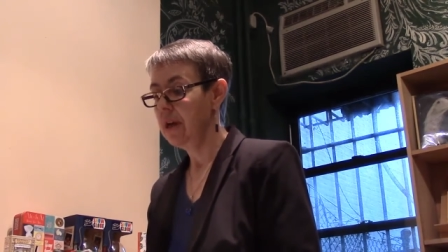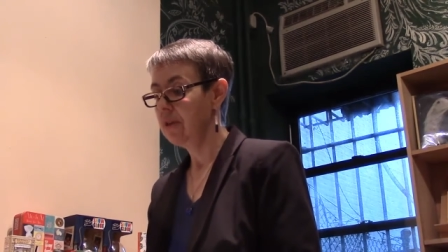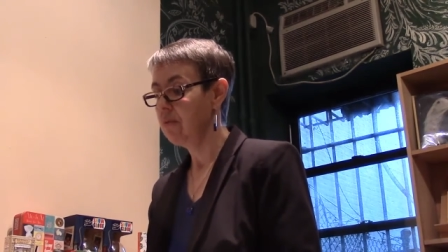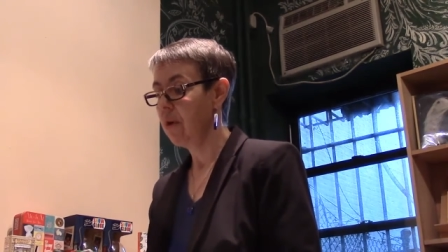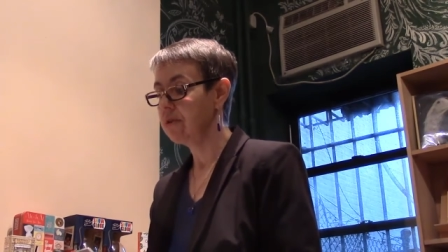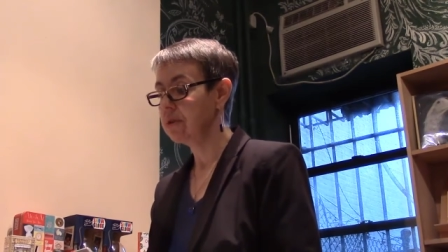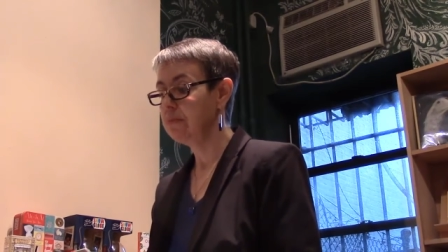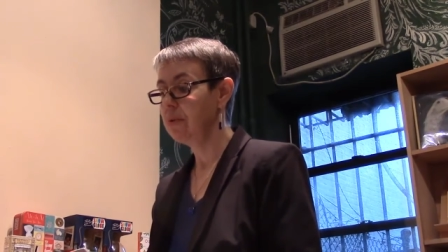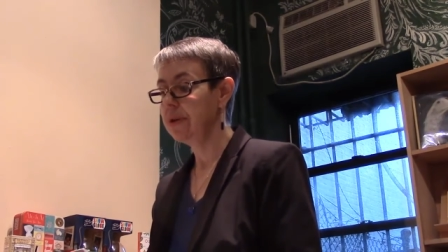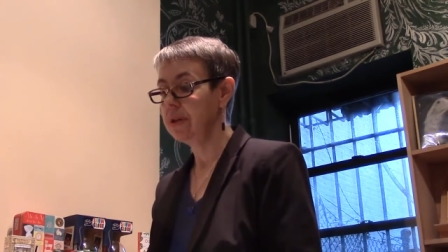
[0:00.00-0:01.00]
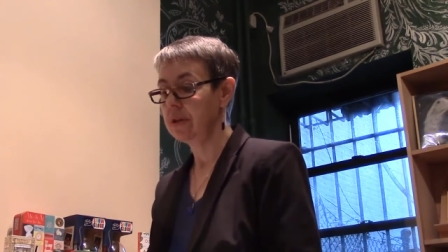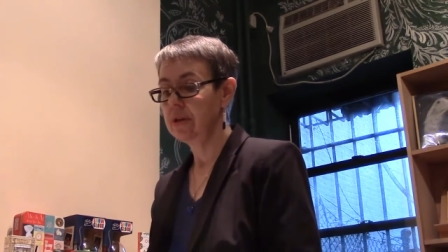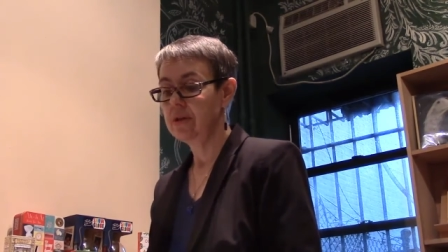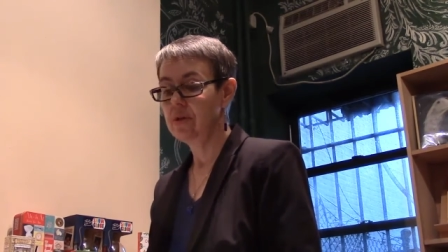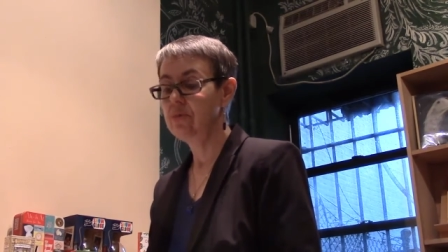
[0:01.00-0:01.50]
the water's buoyant,
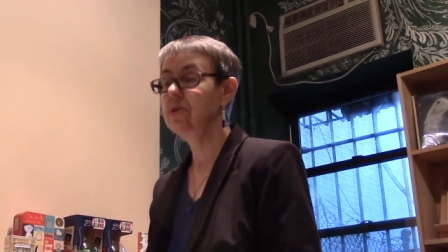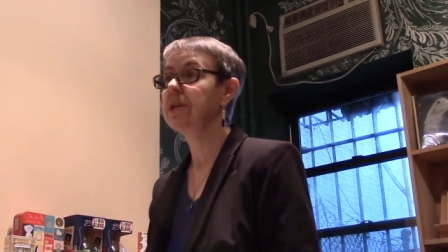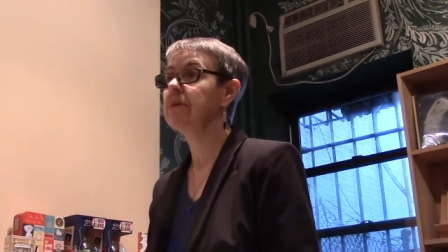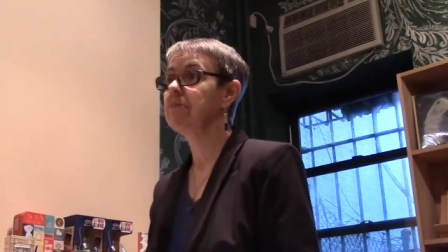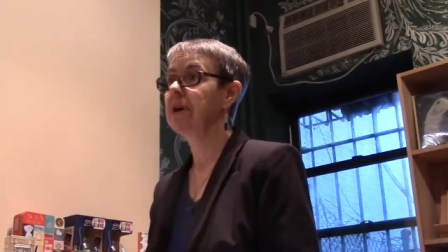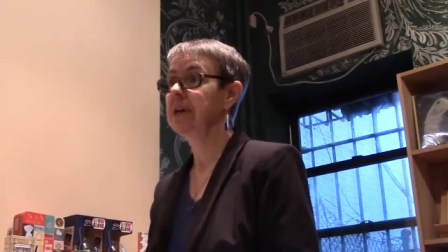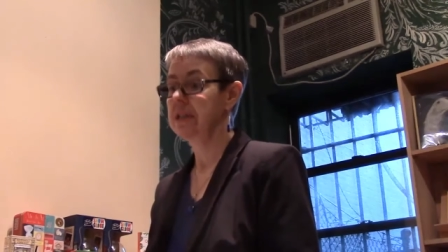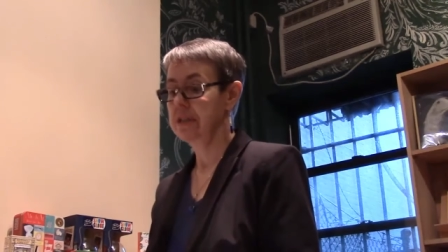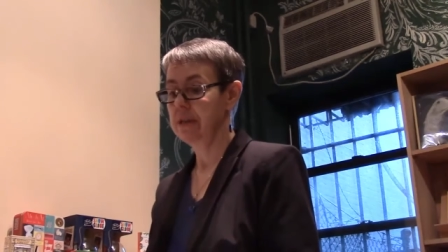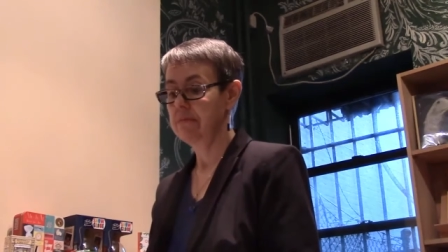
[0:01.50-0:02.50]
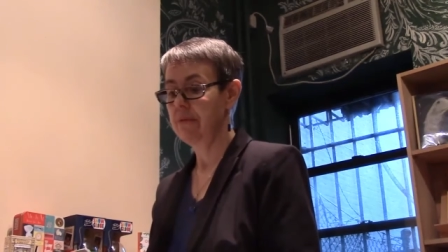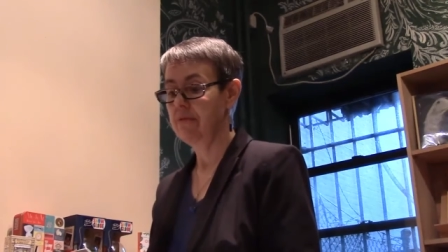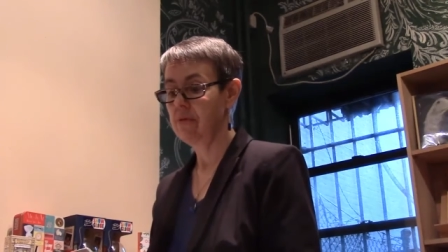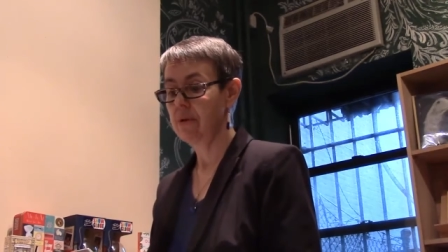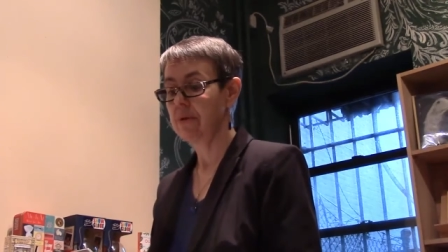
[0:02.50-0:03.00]
cooling embrace
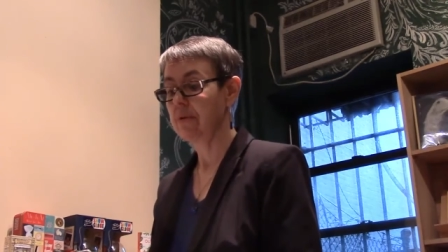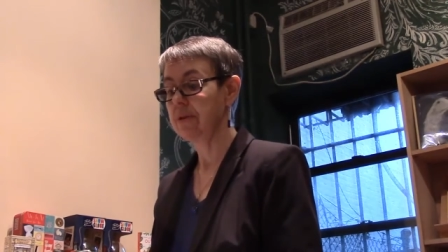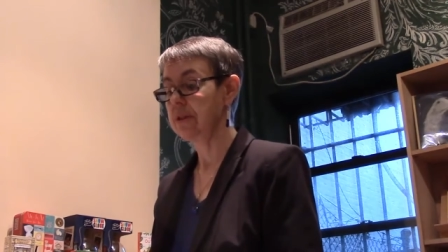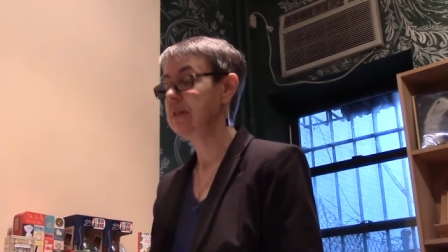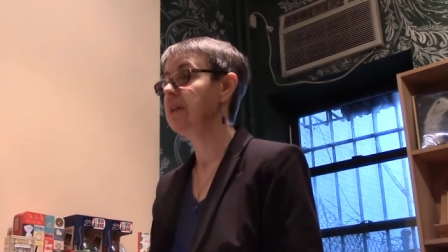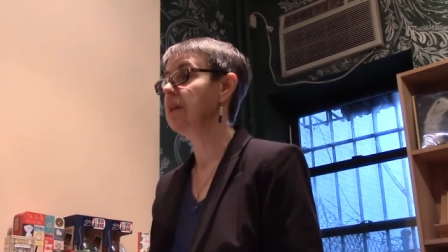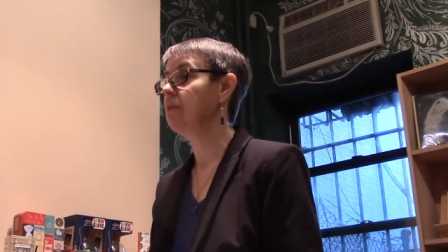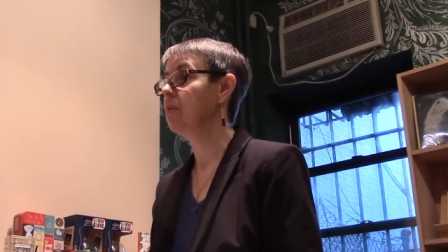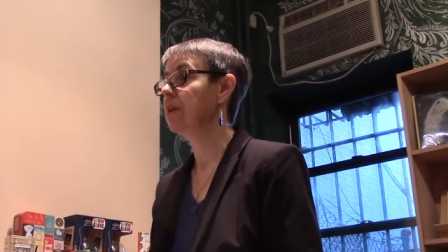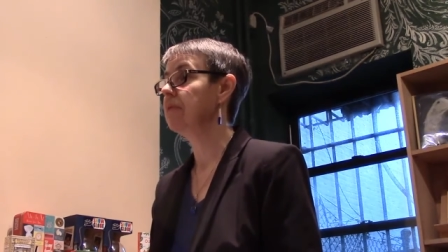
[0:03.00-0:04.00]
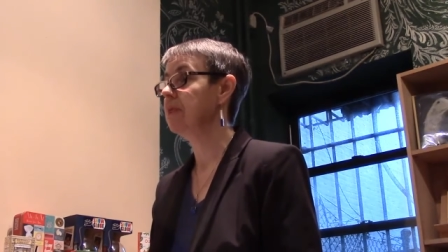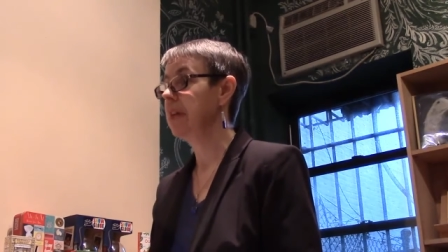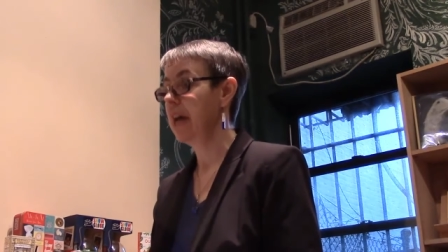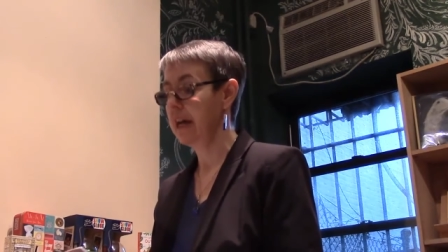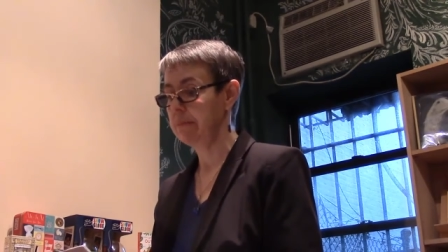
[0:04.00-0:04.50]
before the stinking work of the
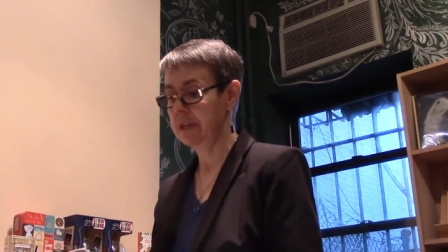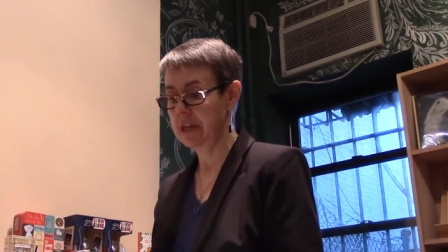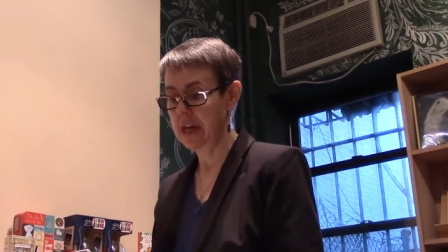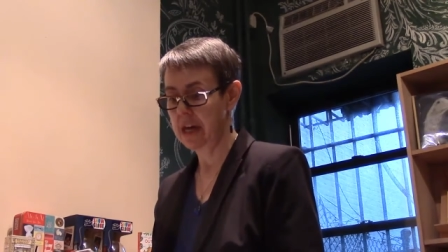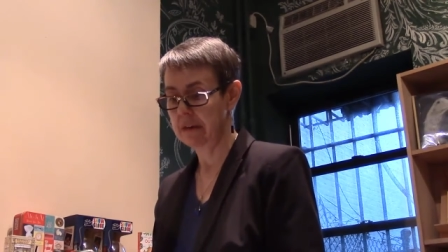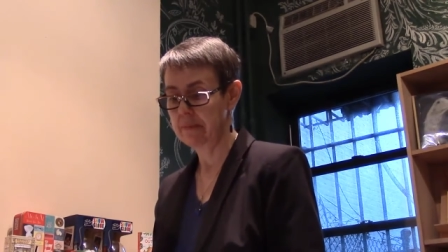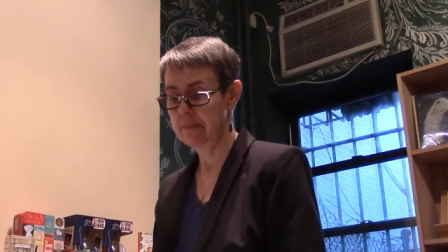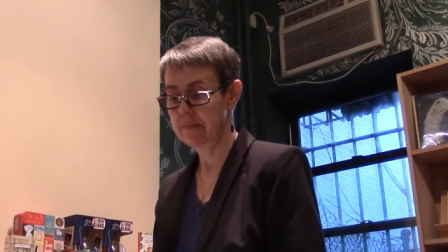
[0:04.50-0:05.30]
gang began.